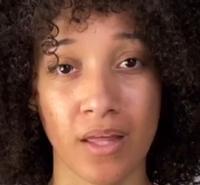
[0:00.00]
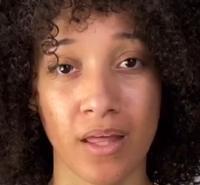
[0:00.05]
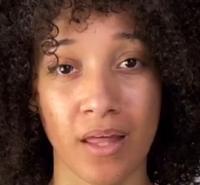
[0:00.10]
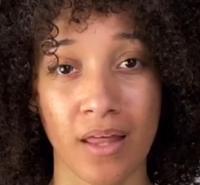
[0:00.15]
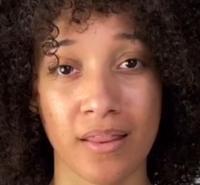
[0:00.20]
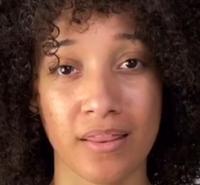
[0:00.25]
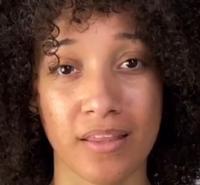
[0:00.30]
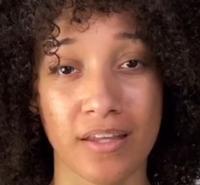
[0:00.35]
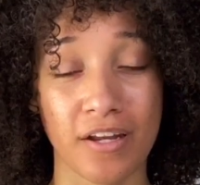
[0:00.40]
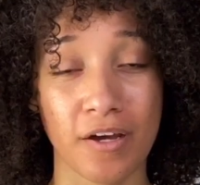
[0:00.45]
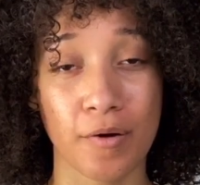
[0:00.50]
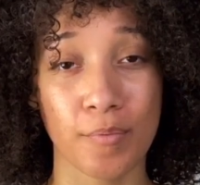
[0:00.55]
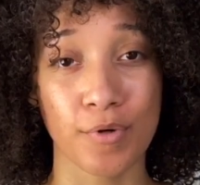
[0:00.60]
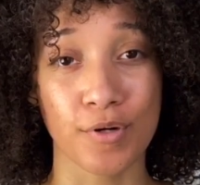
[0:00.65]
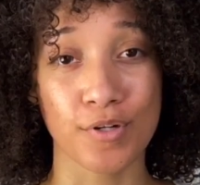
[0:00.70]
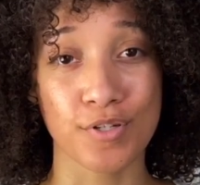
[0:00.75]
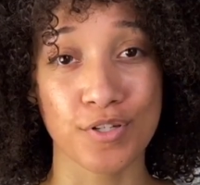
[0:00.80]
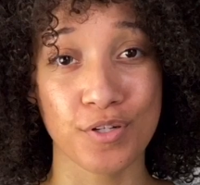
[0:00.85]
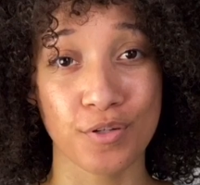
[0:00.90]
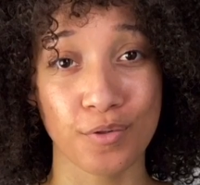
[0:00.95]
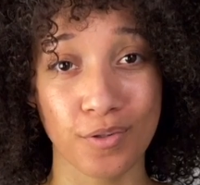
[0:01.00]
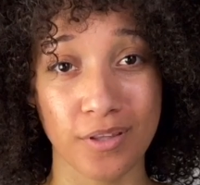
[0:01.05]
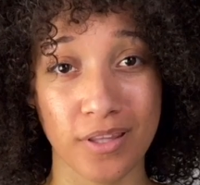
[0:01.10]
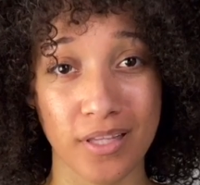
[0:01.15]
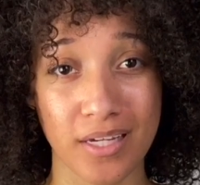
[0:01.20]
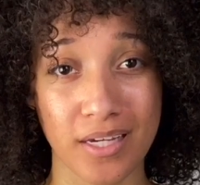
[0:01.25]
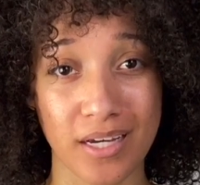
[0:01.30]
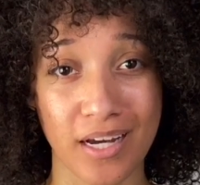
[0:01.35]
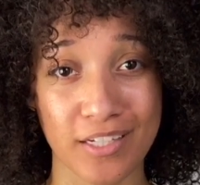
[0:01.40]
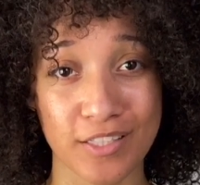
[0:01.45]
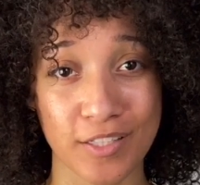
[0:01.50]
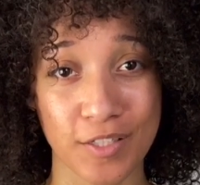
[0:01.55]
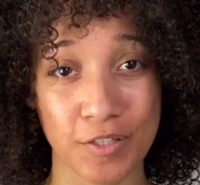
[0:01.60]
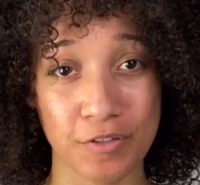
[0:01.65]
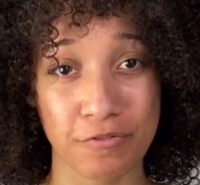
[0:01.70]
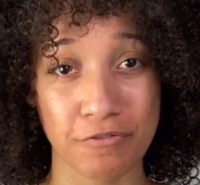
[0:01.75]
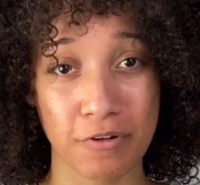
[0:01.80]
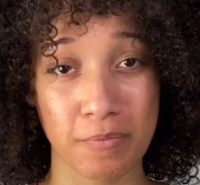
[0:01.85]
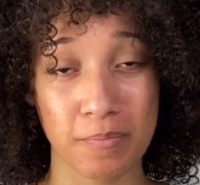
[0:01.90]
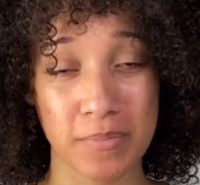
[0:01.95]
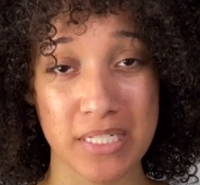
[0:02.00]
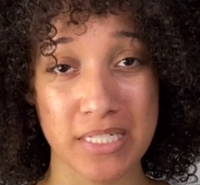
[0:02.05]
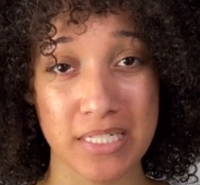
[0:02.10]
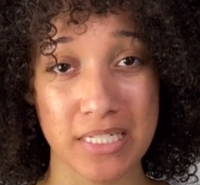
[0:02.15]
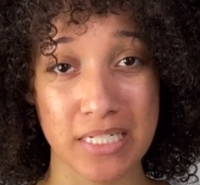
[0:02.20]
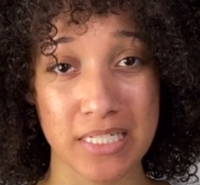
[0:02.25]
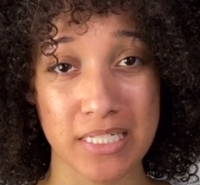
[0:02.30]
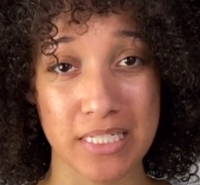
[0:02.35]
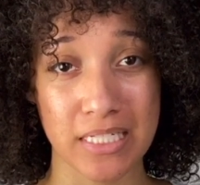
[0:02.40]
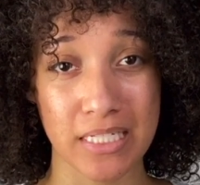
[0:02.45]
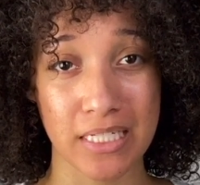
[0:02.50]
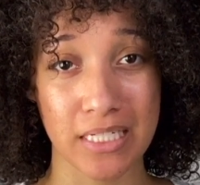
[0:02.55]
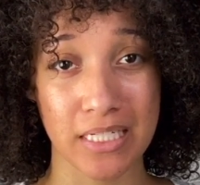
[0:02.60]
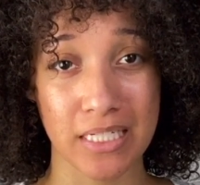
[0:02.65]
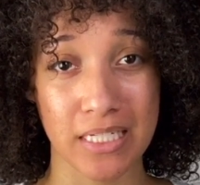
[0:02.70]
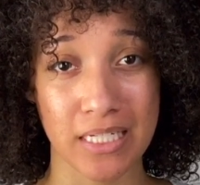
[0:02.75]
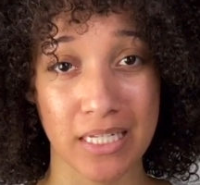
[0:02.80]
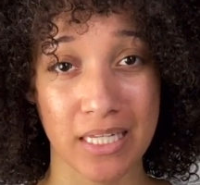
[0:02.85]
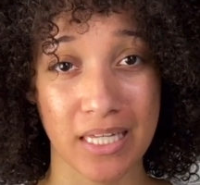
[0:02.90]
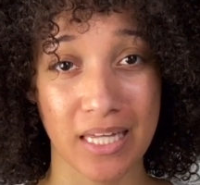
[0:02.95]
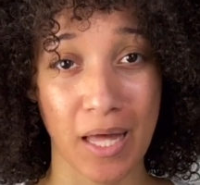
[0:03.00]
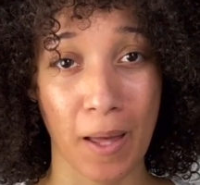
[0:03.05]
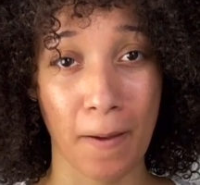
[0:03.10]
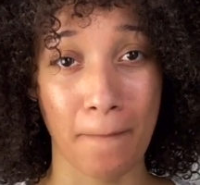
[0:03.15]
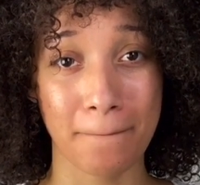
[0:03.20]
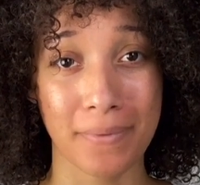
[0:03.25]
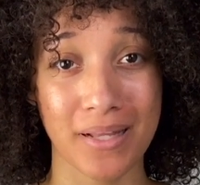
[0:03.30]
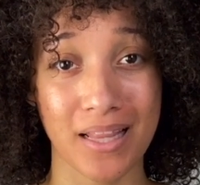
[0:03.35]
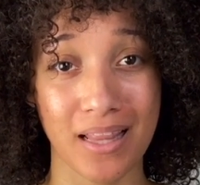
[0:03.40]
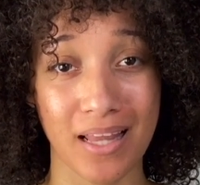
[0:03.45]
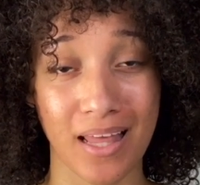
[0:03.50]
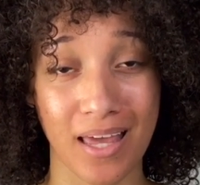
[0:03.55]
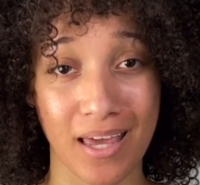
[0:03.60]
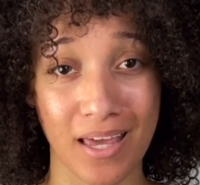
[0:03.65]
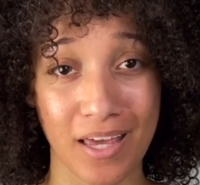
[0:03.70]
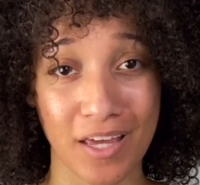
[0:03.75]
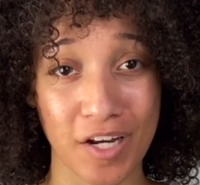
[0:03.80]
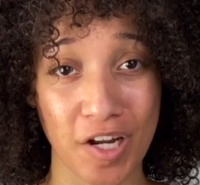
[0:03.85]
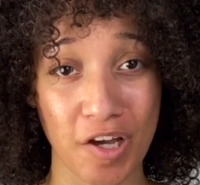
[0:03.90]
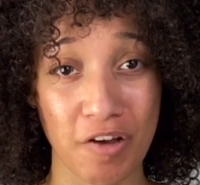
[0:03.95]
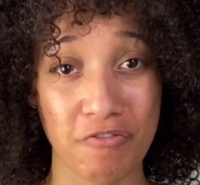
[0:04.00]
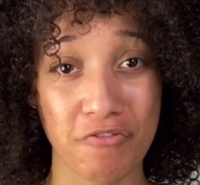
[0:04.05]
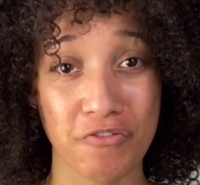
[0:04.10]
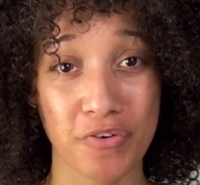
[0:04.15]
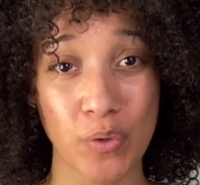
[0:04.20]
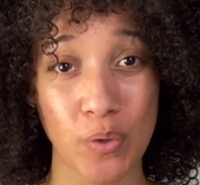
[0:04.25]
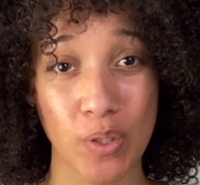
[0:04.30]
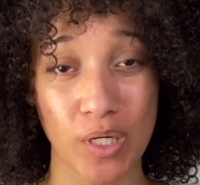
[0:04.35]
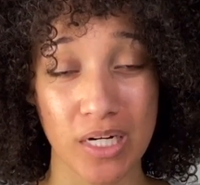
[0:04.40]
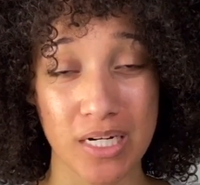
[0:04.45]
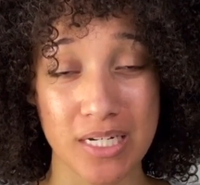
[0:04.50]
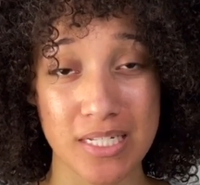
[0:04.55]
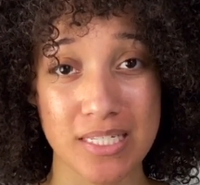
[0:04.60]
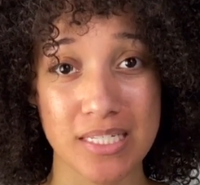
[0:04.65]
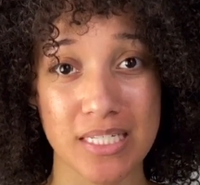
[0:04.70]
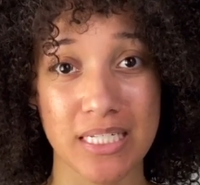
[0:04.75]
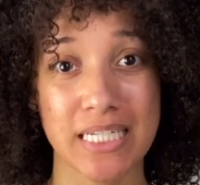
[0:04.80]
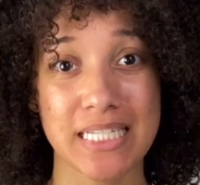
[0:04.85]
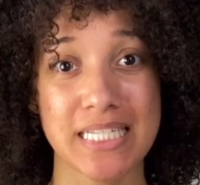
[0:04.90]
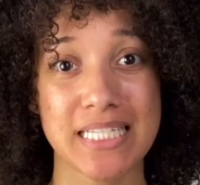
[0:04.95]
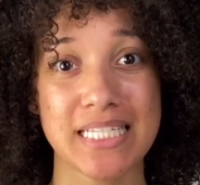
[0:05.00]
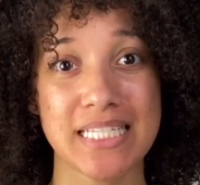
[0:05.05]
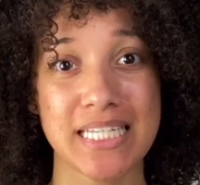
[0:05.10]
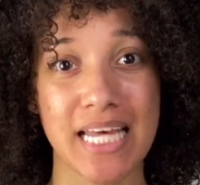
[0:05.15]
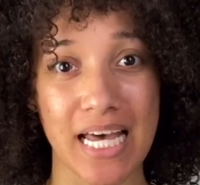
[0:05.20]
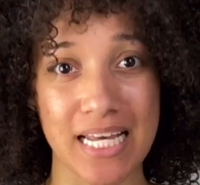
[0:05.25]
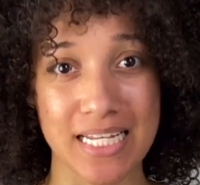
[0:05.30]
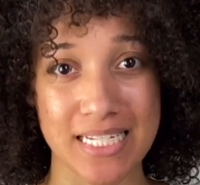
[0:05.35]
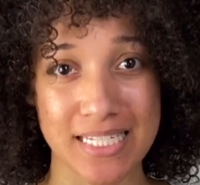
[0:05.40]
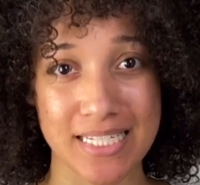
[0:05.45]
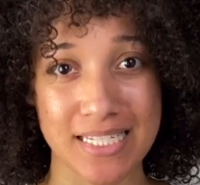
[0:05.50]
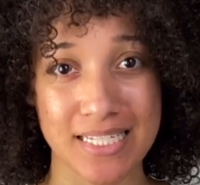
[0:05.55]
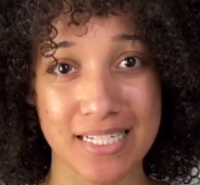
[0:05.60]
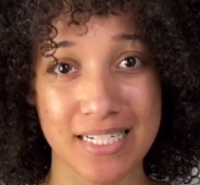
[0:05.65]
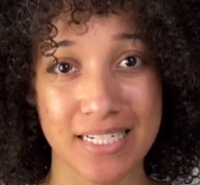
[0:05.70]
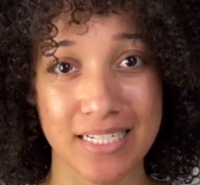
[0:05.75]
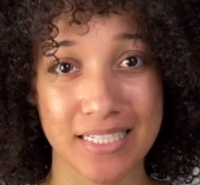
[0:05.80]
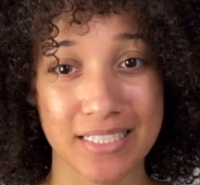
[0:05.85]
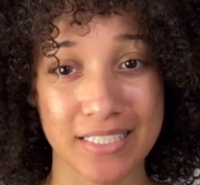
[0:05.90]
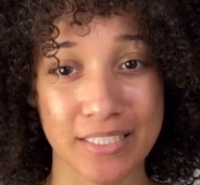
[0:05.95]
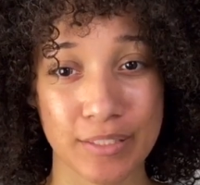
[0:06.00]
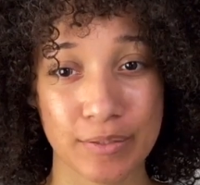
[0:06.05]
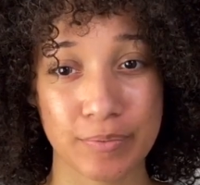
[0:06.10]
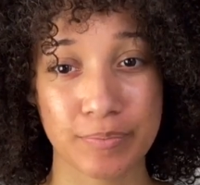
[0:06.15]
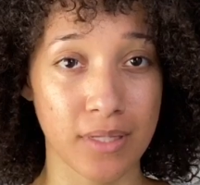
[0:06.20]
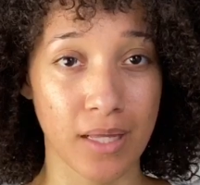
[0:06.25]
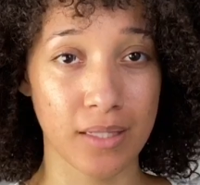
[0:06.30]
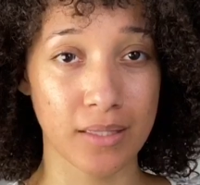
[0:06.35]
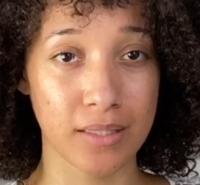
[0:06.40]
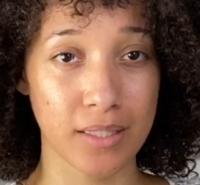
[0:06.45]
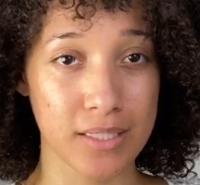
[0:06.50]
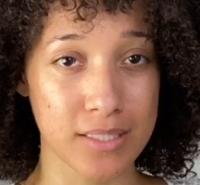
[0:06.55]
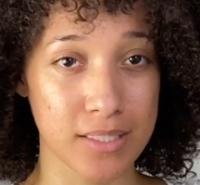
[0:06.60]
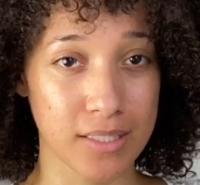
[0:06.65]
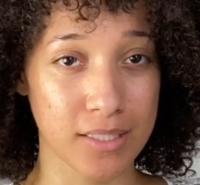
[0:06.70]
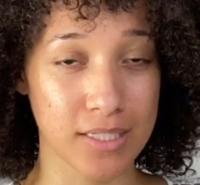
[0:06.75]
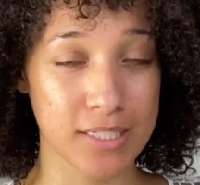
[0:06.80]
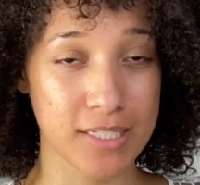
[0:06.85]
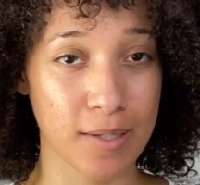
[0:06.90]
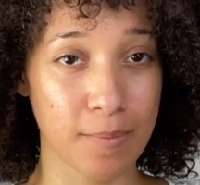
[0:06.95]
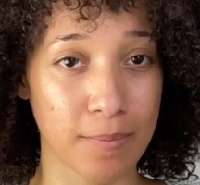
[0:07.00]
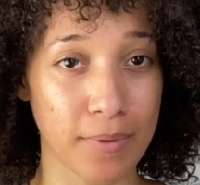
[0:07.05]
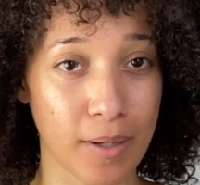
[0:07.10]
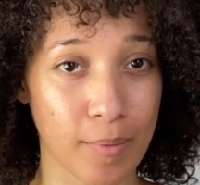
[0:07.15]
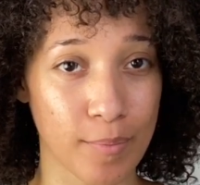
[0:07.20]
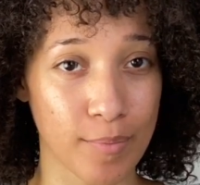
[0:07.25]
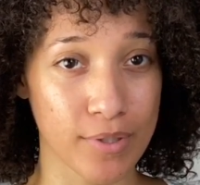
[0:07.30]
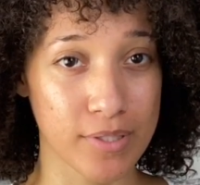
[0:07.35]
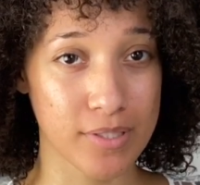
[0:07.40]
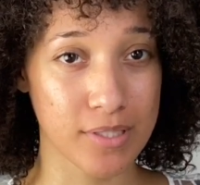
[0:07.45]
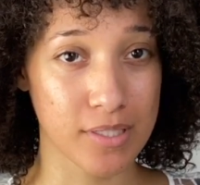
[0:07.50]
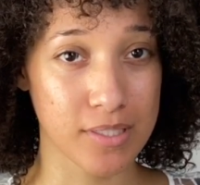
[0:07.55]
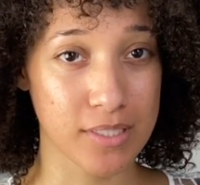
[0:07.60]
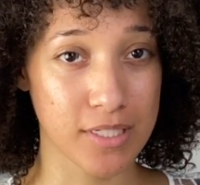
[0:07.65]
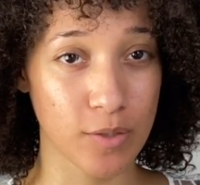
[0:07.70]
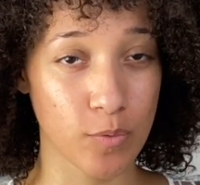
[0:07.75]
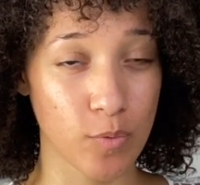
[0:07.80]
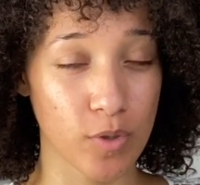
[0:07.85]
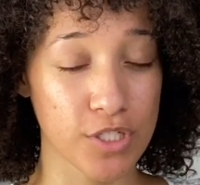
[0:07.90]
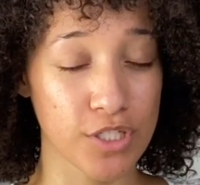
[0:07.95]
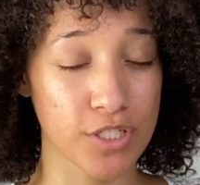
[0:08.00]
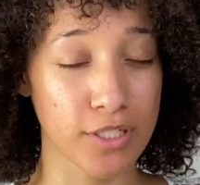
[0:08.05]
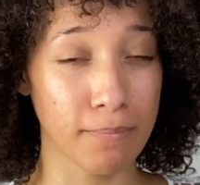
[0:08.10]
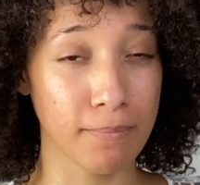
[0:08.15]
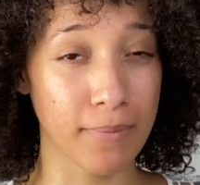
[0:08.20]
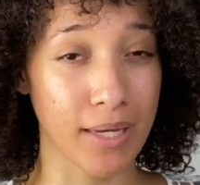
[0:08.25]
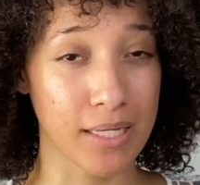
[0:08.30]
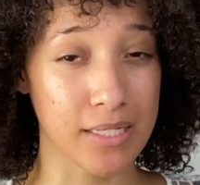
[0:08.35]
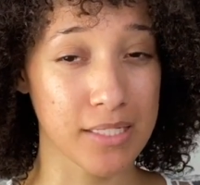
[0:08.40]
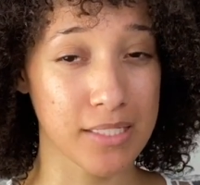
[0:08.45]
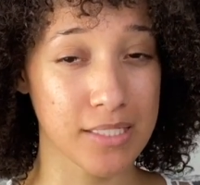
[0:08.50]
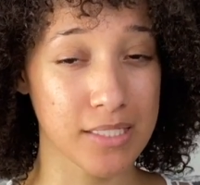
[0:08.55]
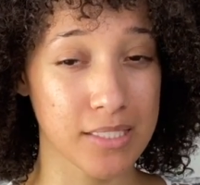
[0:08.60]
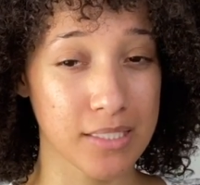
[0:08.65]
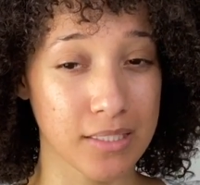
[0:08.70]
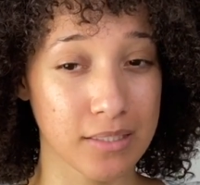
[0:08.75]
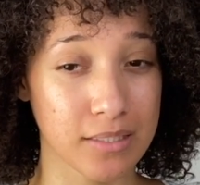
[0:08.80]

The number 2 thing I learned from Miss Cici, plan for success. Let's look at some numbers to see what she meant.